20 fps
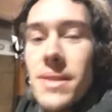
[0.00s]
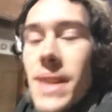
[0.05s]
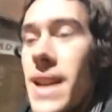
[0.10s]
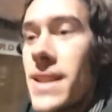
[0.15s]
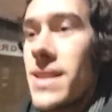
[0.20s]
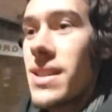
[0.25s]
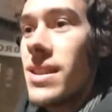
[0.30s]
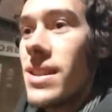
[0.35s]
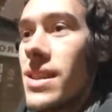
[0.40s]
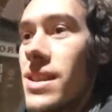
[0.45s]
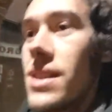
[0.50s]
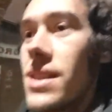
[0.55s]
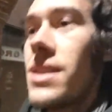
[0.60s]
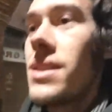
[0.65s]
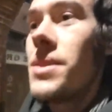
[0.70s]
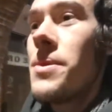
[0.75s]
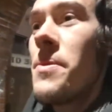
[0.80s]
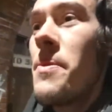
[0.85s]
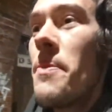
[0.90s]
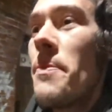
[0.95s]
that.
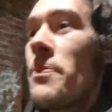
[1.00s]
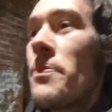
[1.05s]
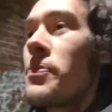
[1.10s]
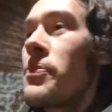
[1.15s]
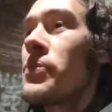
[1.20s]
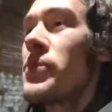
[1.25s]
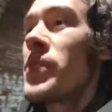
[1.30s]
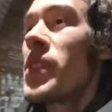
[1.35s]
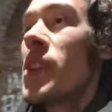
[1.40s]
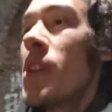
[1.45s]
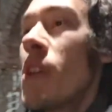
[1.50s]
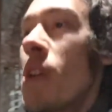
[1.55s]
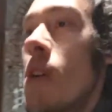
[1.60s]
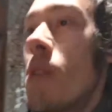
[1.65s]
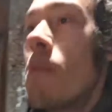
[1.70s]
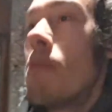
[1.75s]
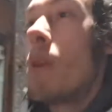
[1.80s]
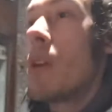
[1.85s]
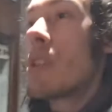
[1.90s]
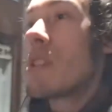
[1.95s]

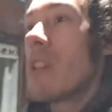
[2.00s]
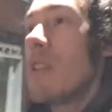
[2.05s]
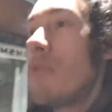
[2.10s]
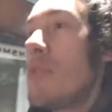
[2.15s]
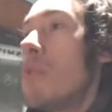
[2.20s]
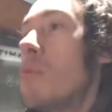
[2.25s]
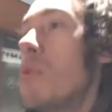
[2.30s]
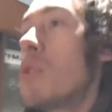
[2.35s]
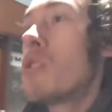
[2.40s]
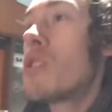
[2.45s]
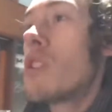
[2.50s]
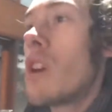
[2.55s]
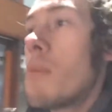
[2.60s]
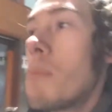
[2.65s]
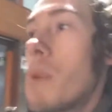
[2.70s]
But if you would come